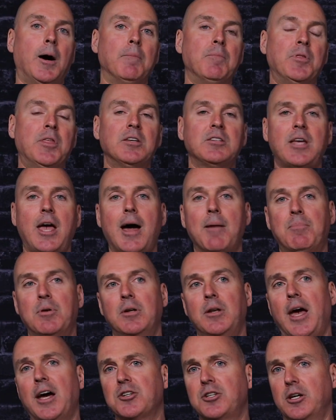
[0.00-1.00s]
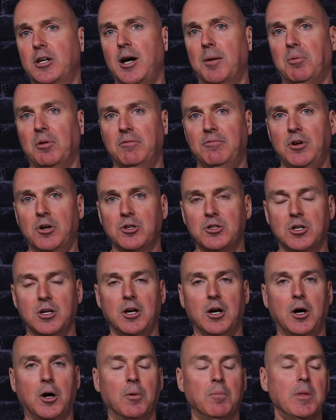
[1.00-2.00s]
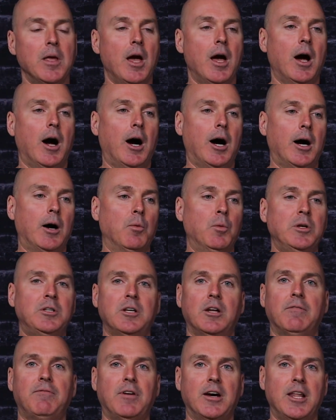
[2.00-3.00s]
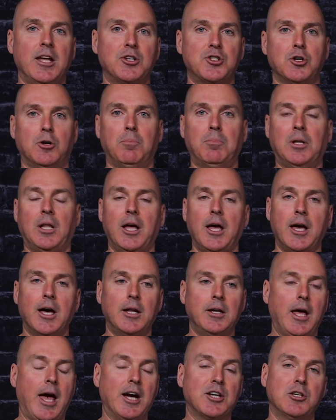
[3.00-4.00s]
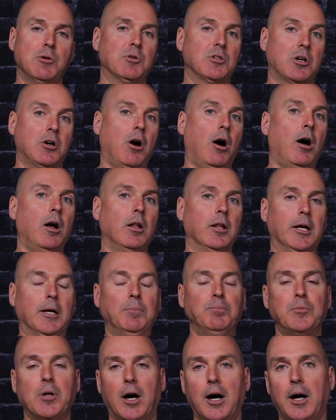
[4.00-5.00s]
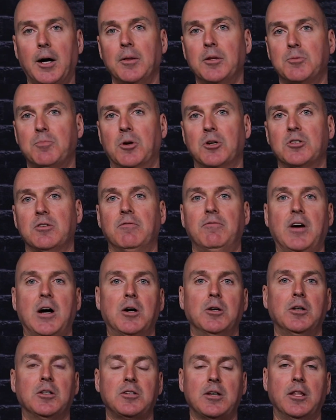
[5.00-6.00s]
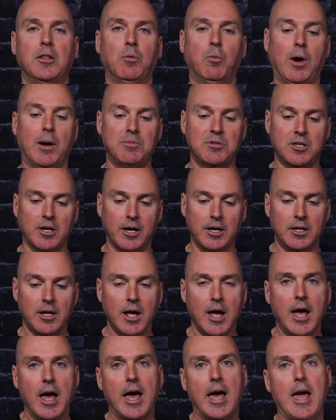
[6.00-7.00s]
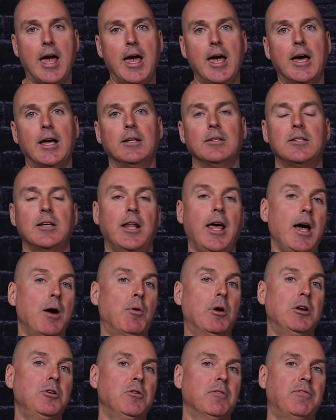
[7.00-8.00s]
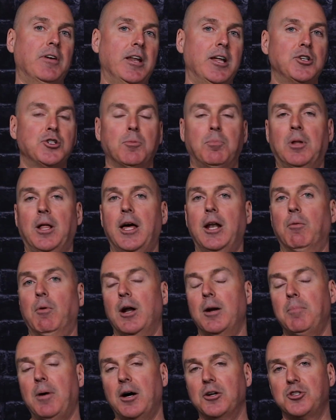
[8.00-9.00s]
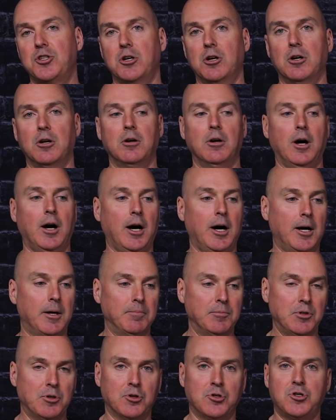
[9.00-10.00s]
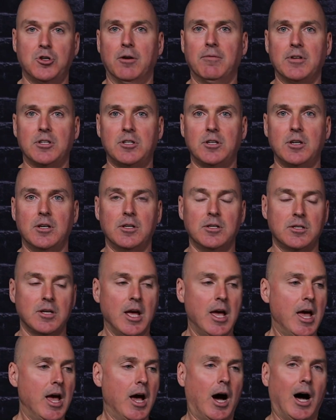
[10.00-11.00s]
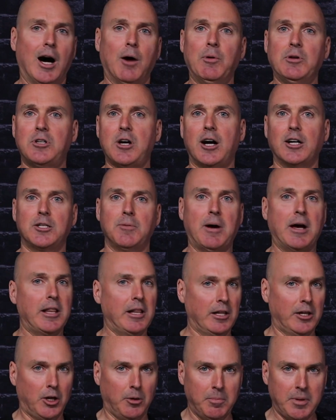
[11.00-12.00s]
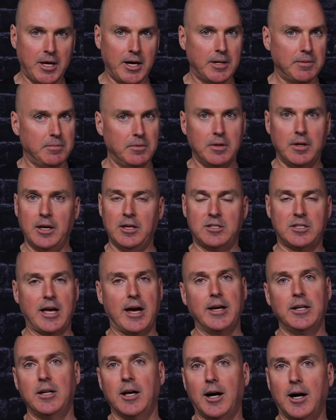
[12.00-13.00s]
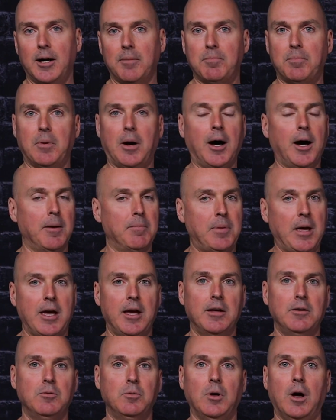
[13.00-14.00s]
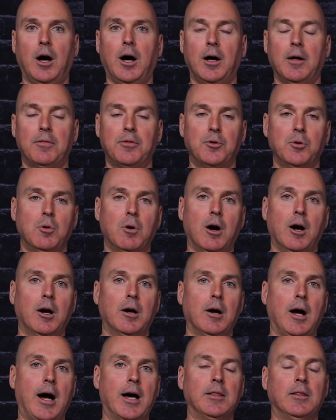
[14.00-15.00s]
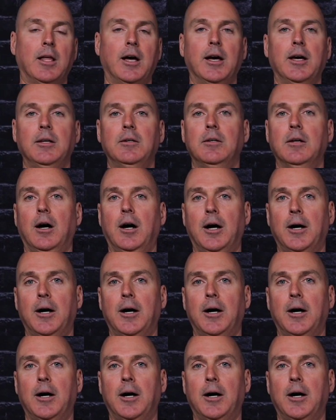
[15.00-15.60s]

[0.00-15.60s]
This happened actually a couple of years ago. We did a financial plan. Actually, it was a call-in. This person found us on the website and said, "Hey, I want to do a financial plan. I read about your services." We talked about it a little bit. He signed up, paid through our online